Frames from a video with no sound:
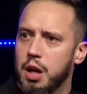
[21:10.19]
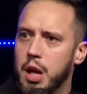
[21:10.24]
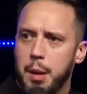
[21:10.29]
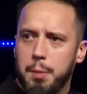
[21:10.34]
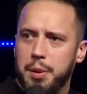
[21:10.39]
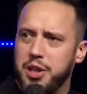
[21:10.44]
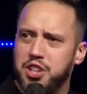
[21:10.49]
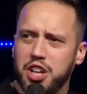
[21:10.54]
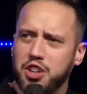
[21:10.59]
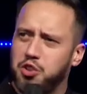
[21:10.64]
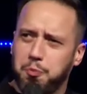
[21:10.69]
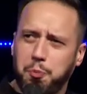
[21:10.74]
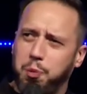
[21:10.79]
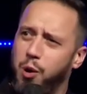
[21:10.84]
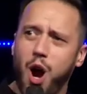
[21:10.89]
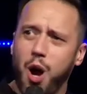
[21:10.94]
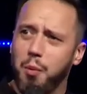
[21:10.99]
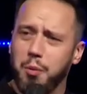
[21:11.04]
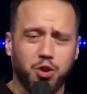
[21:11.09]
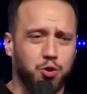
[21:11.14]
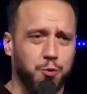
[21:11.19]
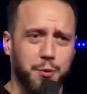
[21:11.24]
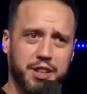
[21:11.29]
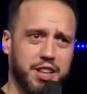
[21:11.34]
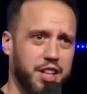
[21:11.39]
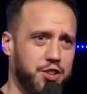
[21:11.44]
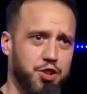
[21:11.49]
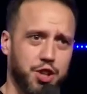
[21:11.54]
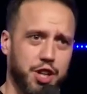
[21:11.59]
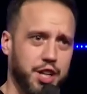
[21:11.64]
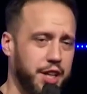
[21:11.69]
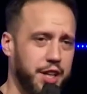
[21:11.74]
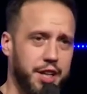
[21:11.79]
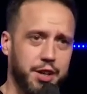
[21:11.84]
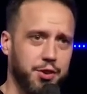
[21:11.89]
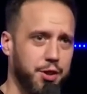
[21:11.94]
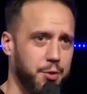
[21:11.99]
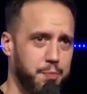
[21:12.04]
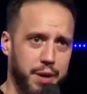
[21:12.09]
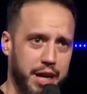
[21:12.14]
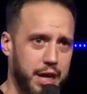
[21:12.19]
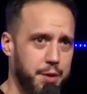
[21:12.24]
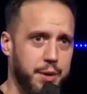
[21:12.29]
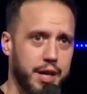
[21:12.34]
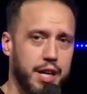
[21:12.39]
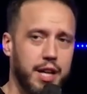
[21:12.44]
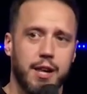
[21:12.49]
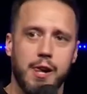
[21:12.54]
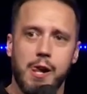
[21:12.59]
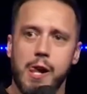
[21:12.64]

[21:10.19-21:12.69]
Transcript: But just promise me that you're going to heal the baby.